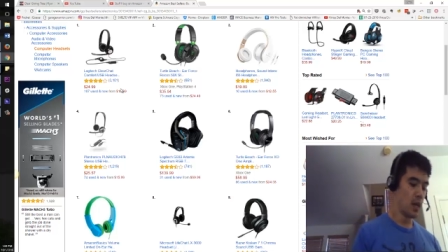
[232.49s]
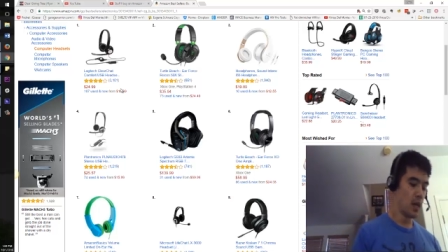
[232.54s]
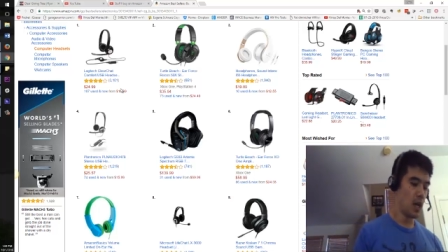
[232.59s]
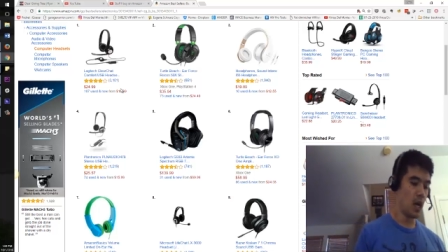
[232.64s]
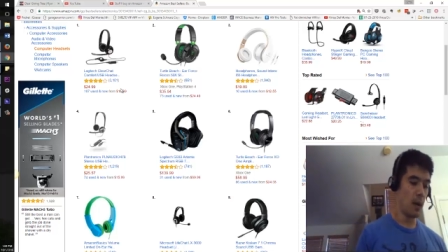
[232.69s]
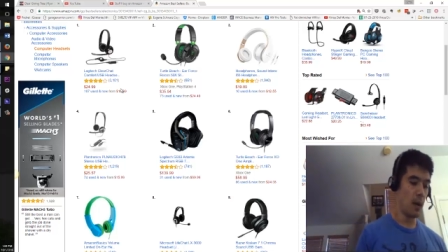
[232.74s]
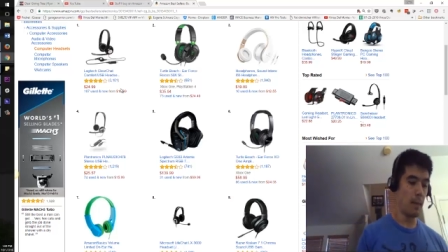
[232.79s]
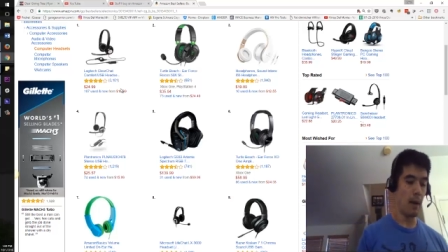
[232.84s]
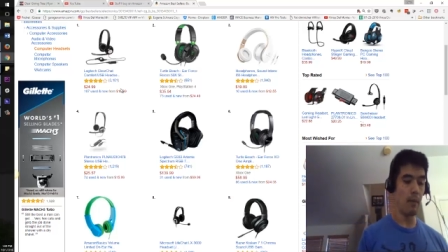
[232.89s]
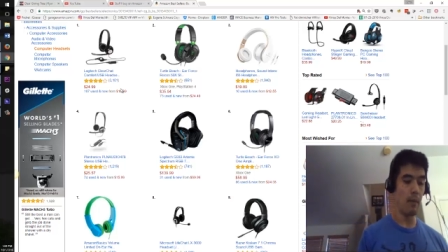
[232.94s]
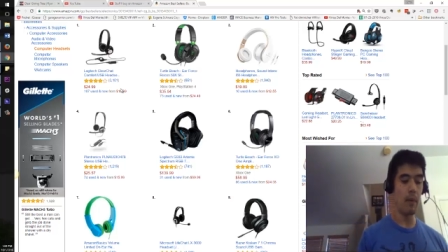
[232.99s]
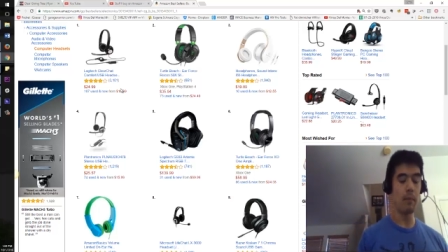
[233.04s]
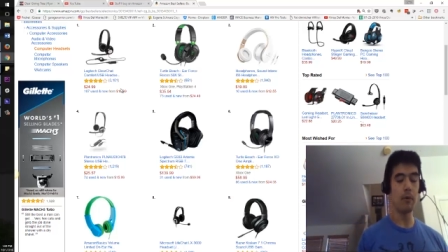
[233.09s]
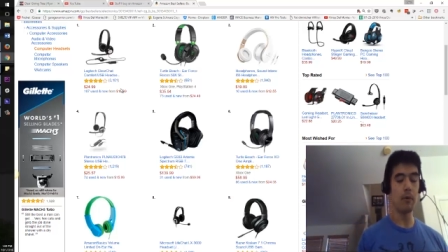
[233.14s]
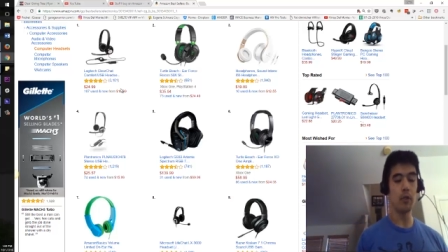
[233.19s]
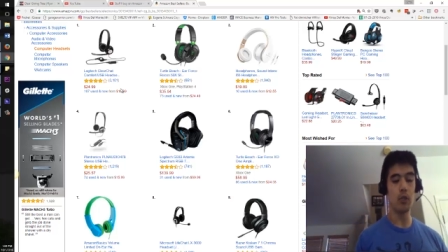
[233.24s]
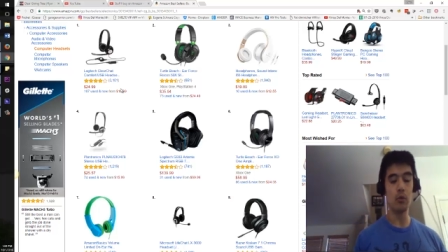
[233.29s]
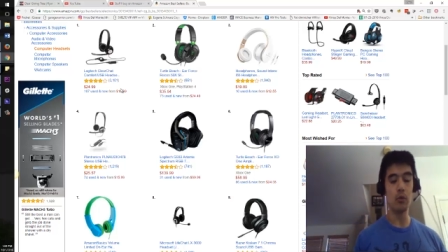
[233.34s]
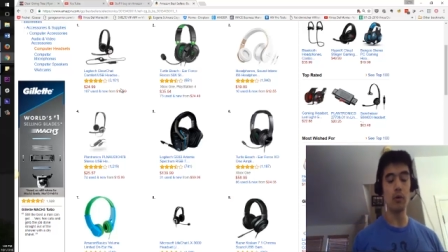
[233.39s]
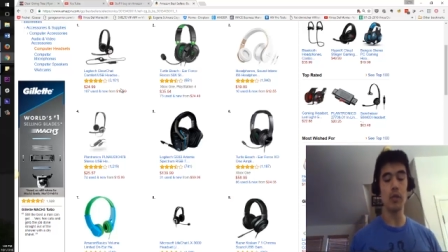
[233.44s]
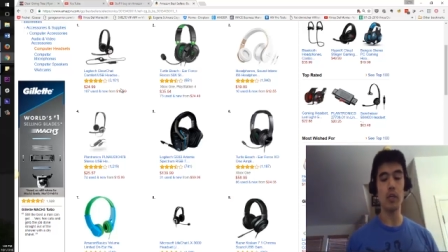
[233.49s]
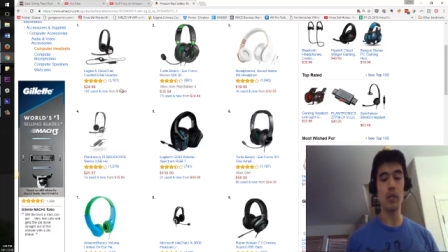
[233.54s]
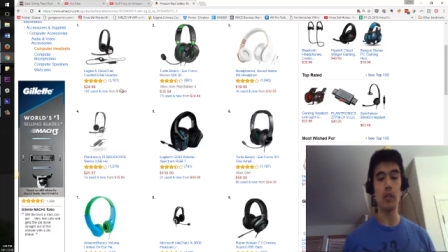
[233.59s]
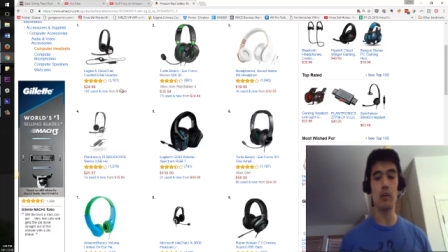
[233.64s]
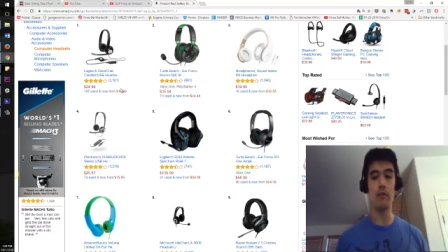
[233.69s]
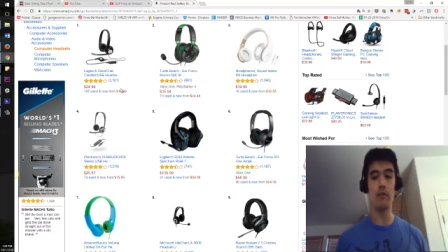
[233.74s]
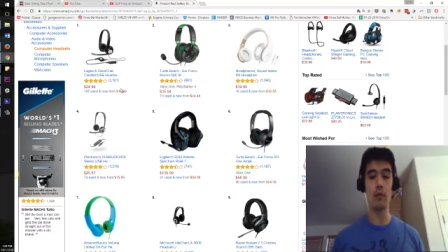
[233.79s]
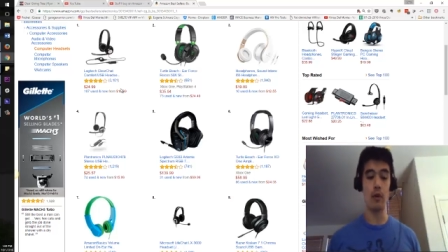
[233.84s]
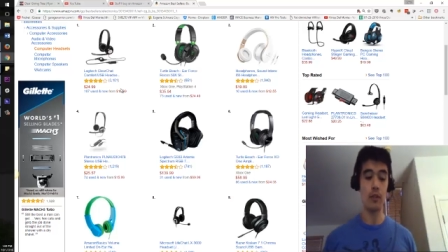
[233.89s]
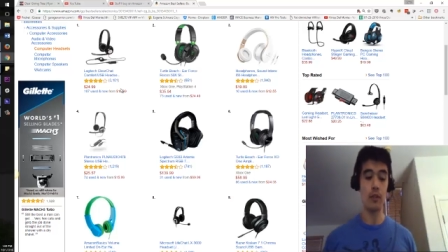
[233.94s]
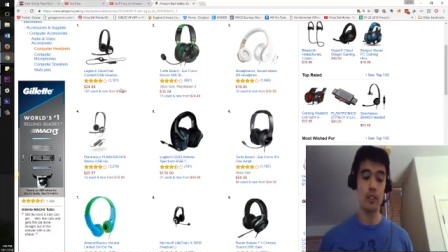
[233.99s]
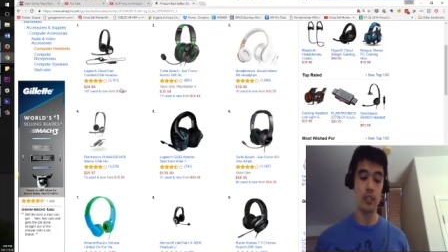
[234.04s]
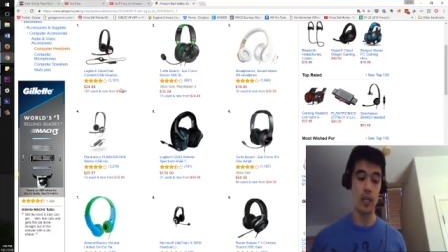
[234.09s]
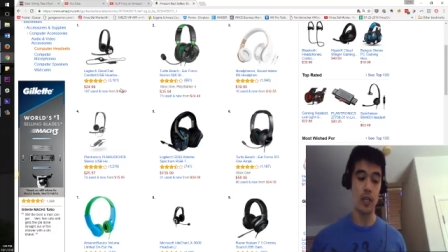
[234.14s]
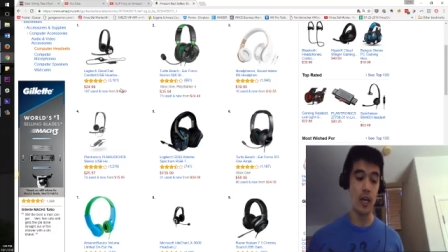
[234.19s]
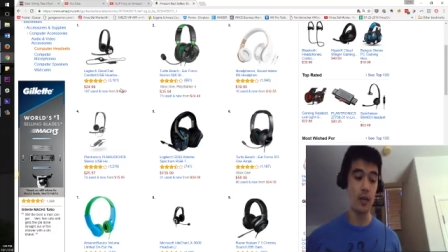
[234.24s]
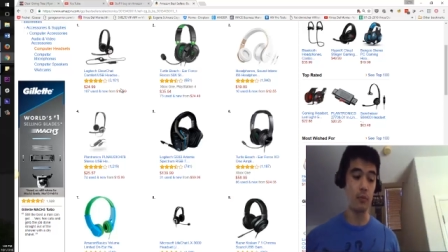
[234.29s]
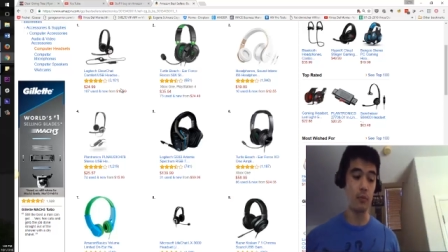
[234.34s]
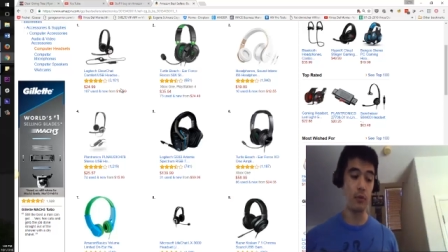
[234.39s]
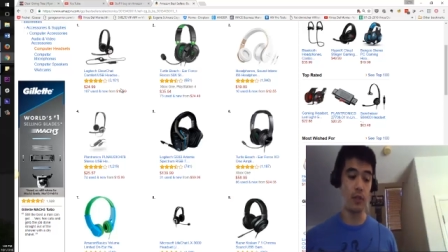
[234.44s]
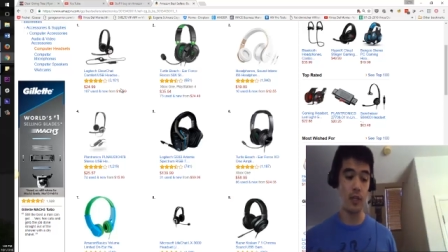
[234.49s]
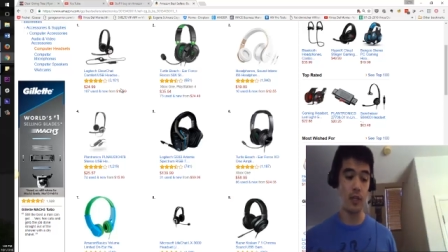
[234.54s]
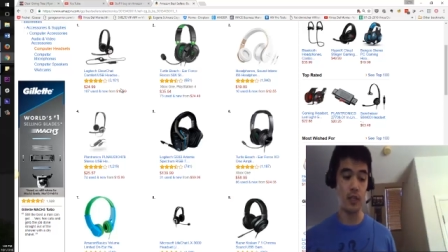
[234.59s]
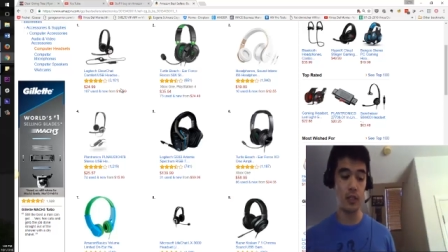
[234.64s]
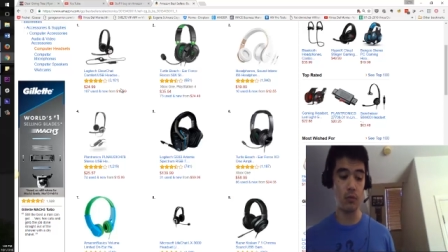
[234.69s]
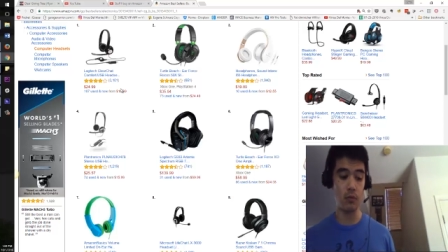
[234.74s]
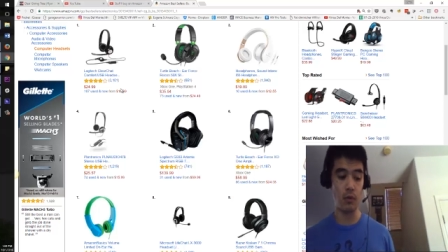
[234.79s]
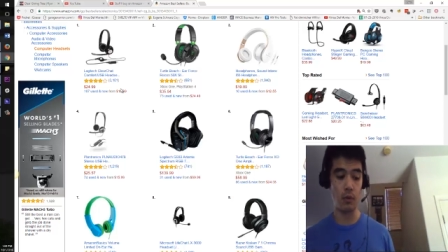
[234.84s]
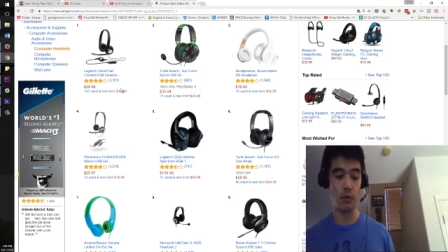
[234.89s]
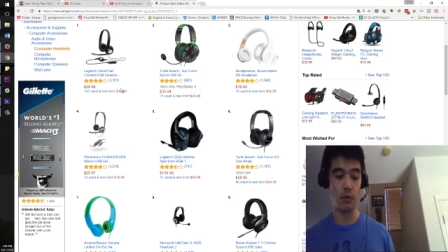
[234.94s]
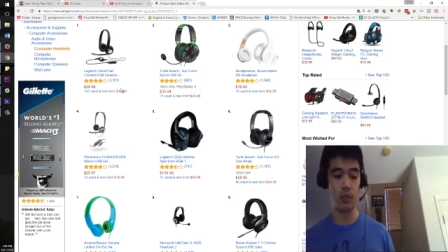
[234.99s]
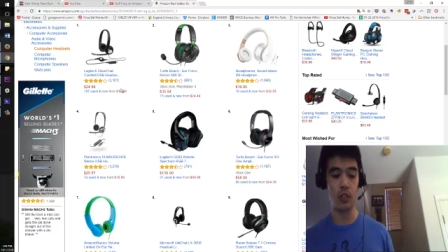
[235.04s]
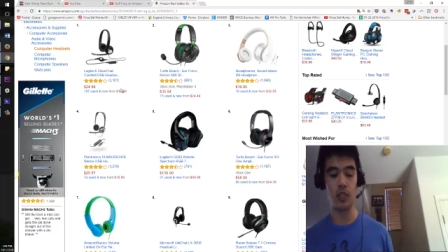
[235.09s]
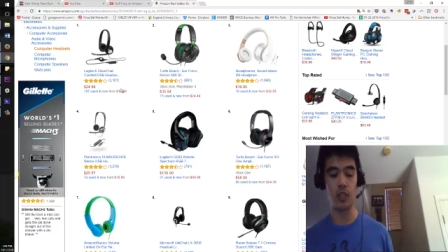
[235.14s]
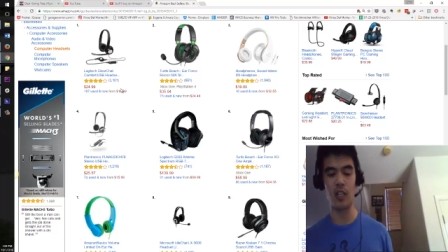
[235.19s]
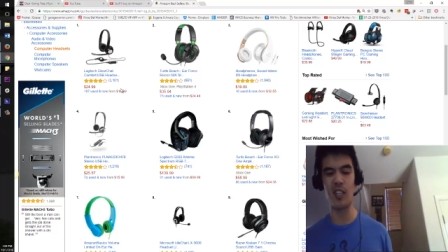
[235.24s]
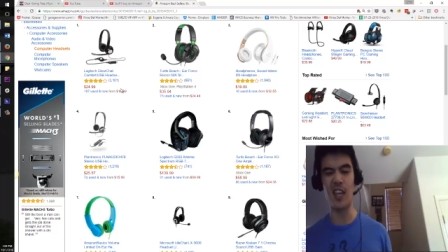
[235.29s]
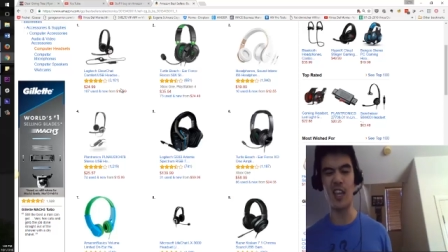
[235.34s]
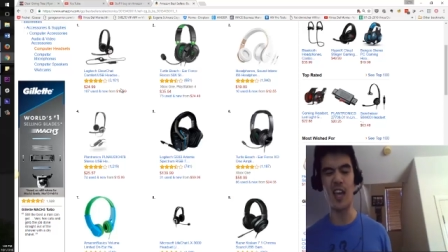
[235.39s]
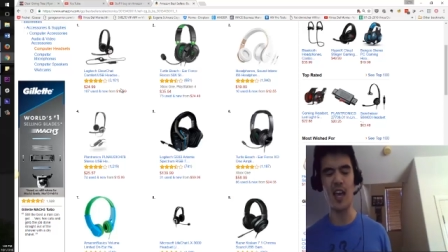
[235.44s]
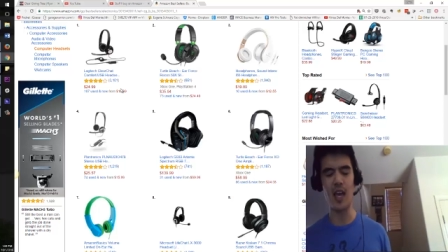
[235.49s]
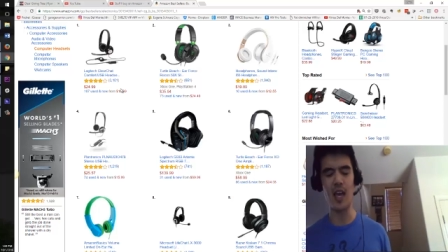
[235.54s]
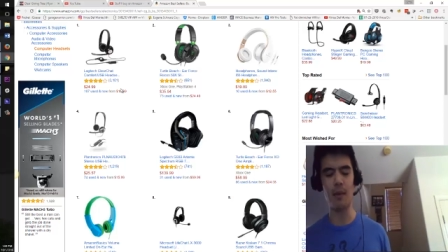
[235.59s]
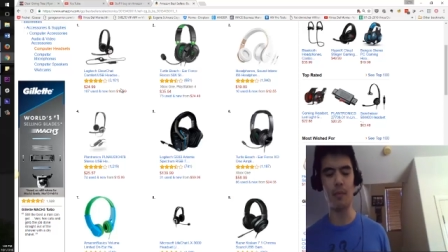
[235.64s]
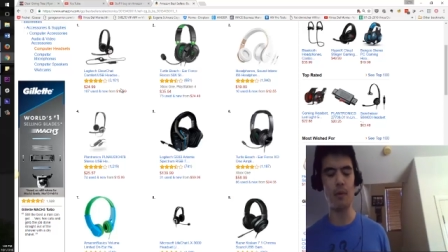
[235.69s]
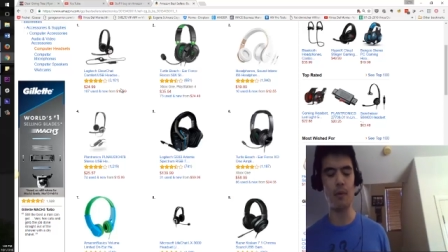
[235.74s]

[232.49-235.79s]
Um, I remember doing an interview outside with this when it was just a tad.